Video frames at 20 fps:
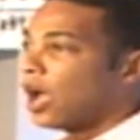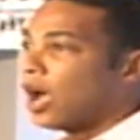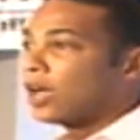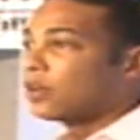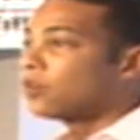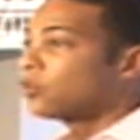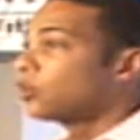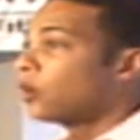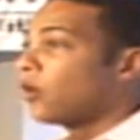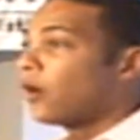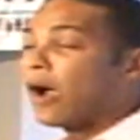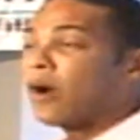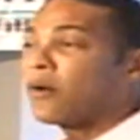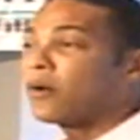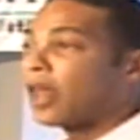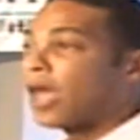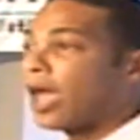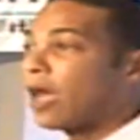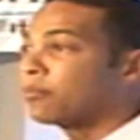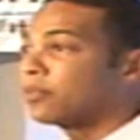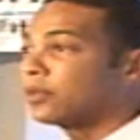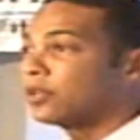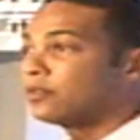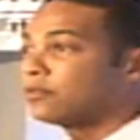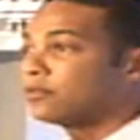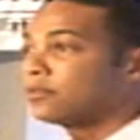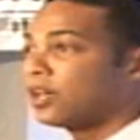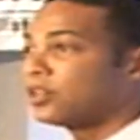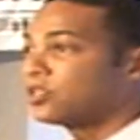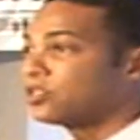I don't know how it happened.
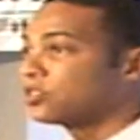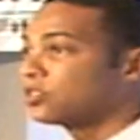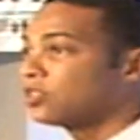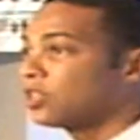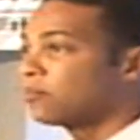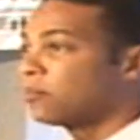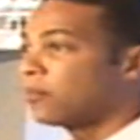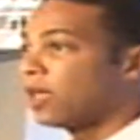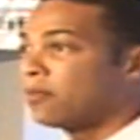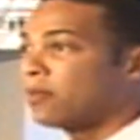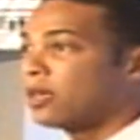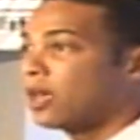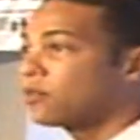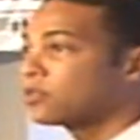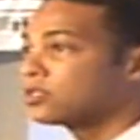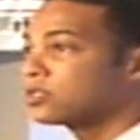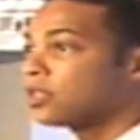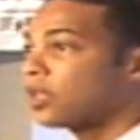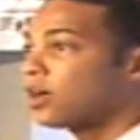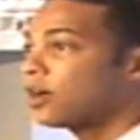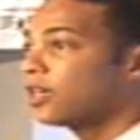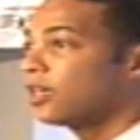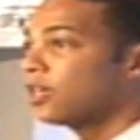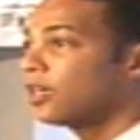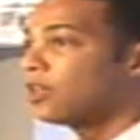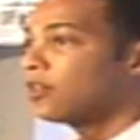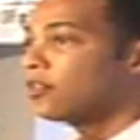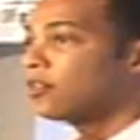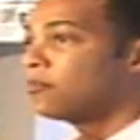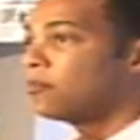I just think maybe I was
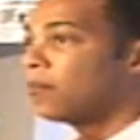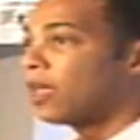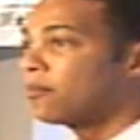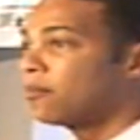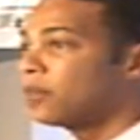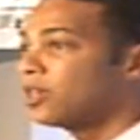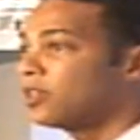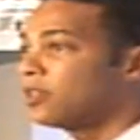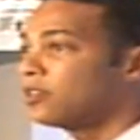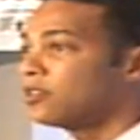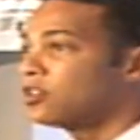lucky and maybe,